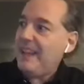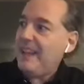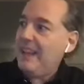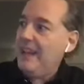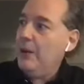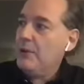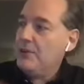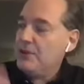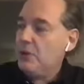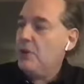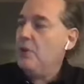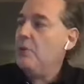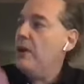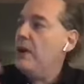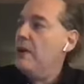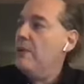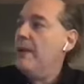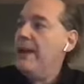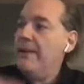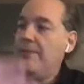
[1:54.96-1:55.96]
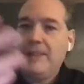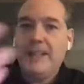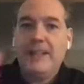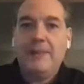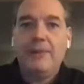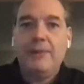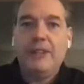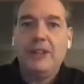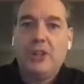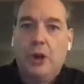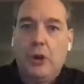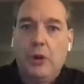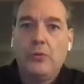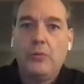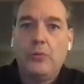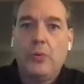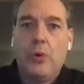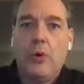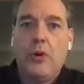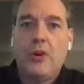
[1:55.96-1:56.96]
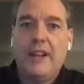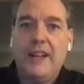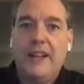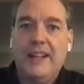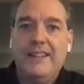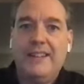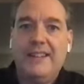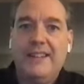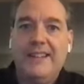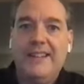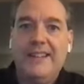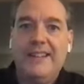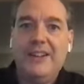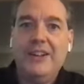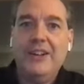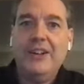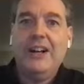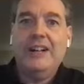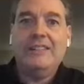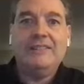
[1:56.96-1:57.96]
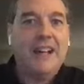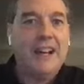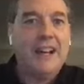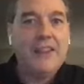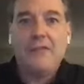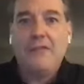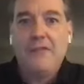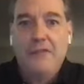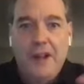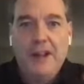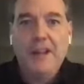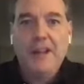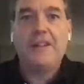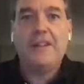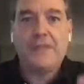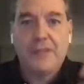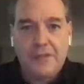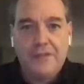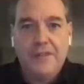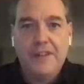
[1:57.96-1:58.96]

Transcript: It sort of went away. When the Cold War ended, a lot of the funding for